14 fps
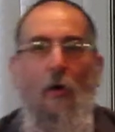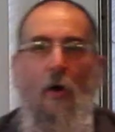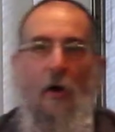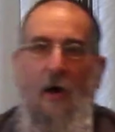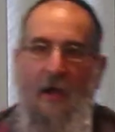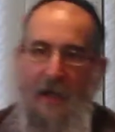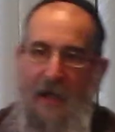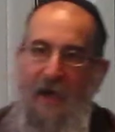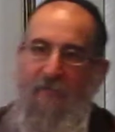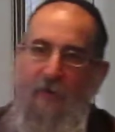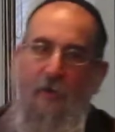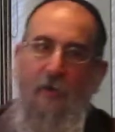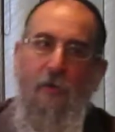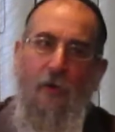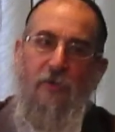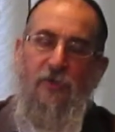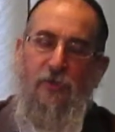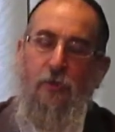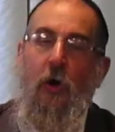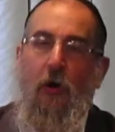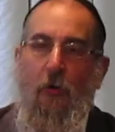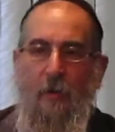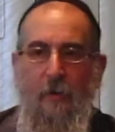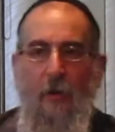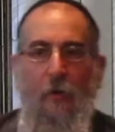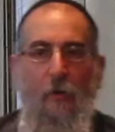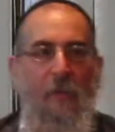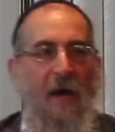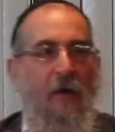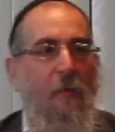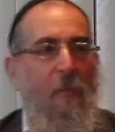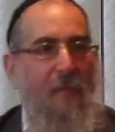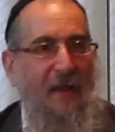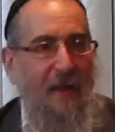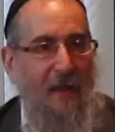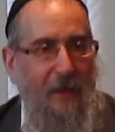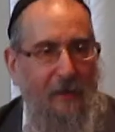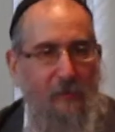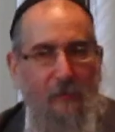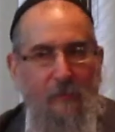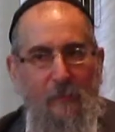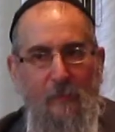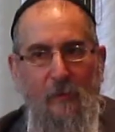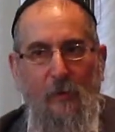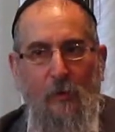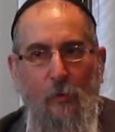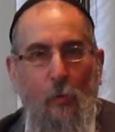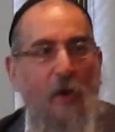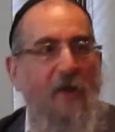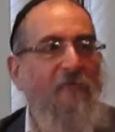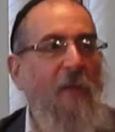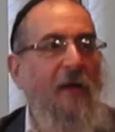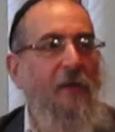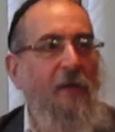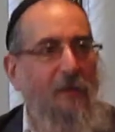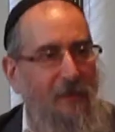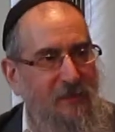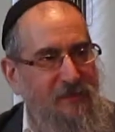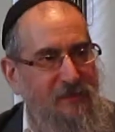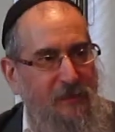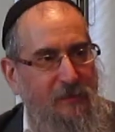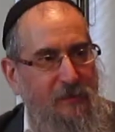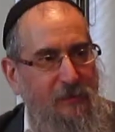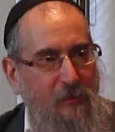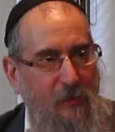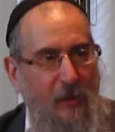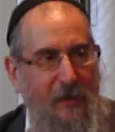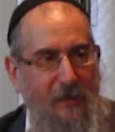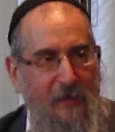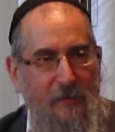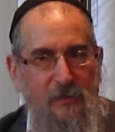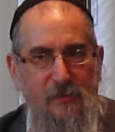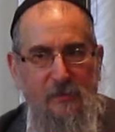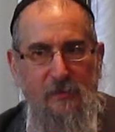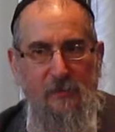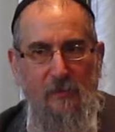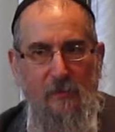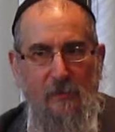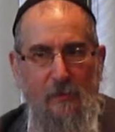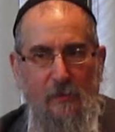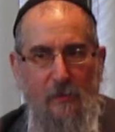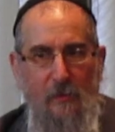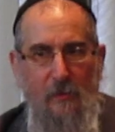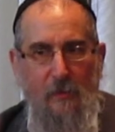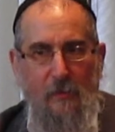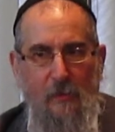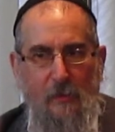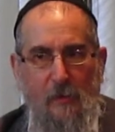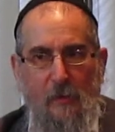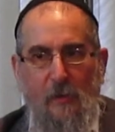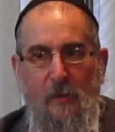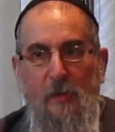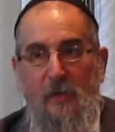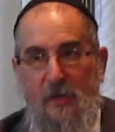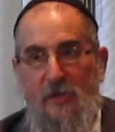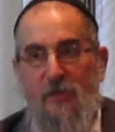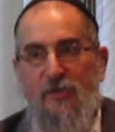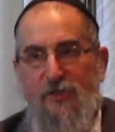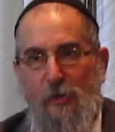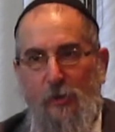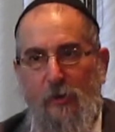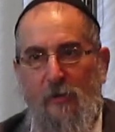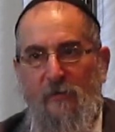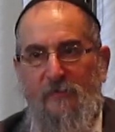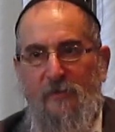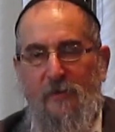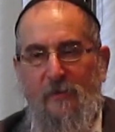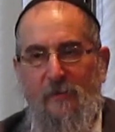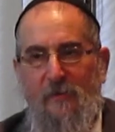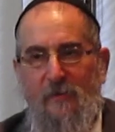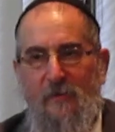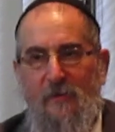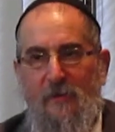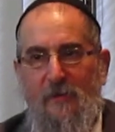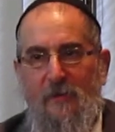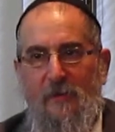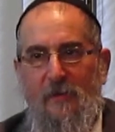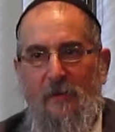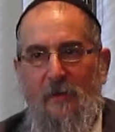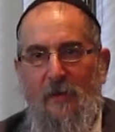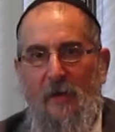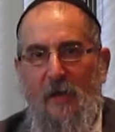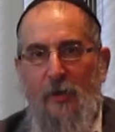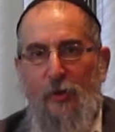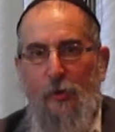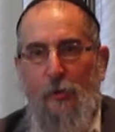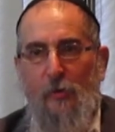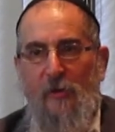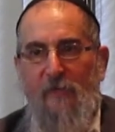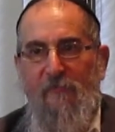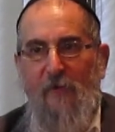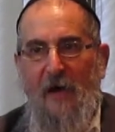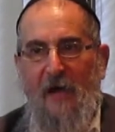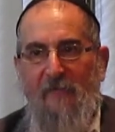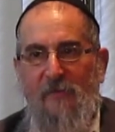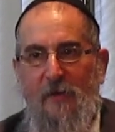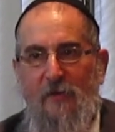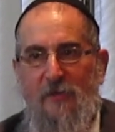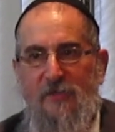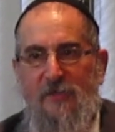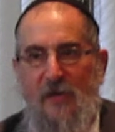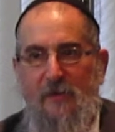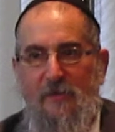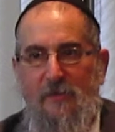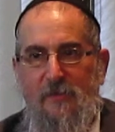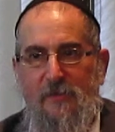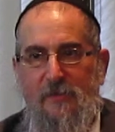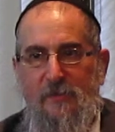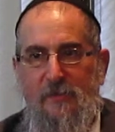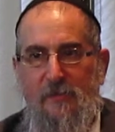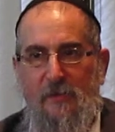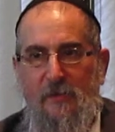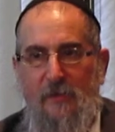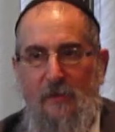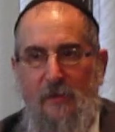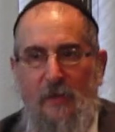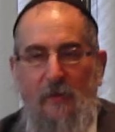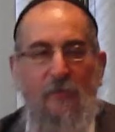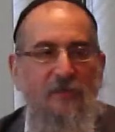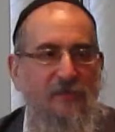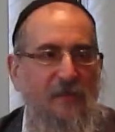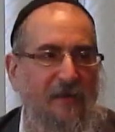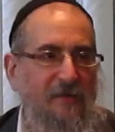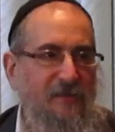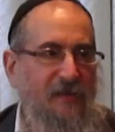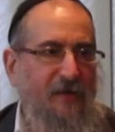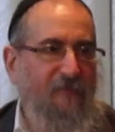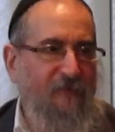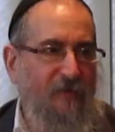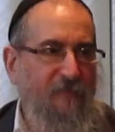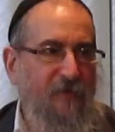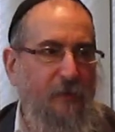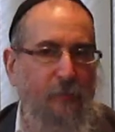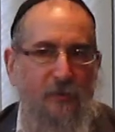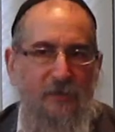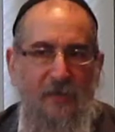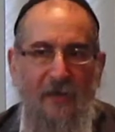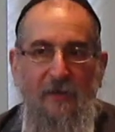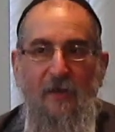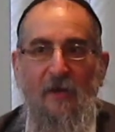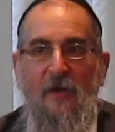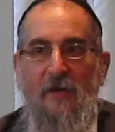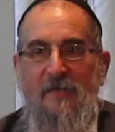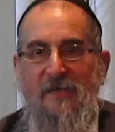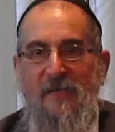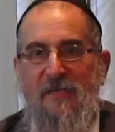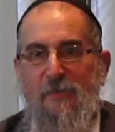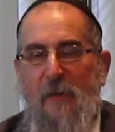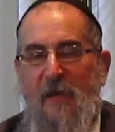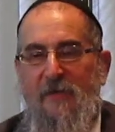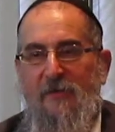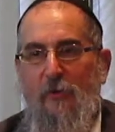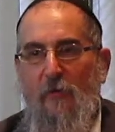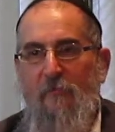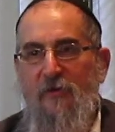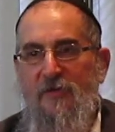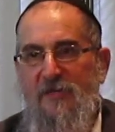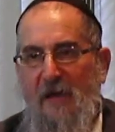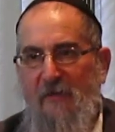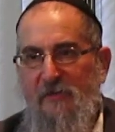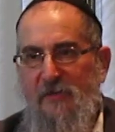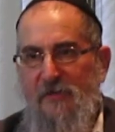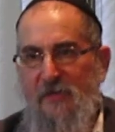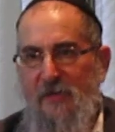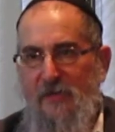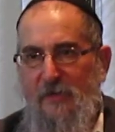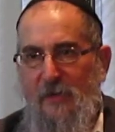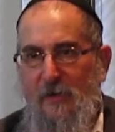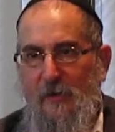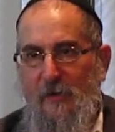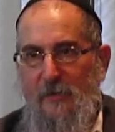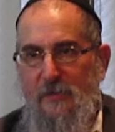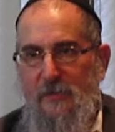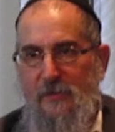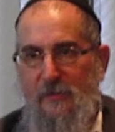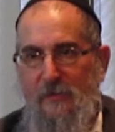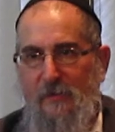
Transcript: I have a story, though, about a man, one of my innocent clients. He served a 35-year sentence. He was sentenced at 50%, so he spent over 17 years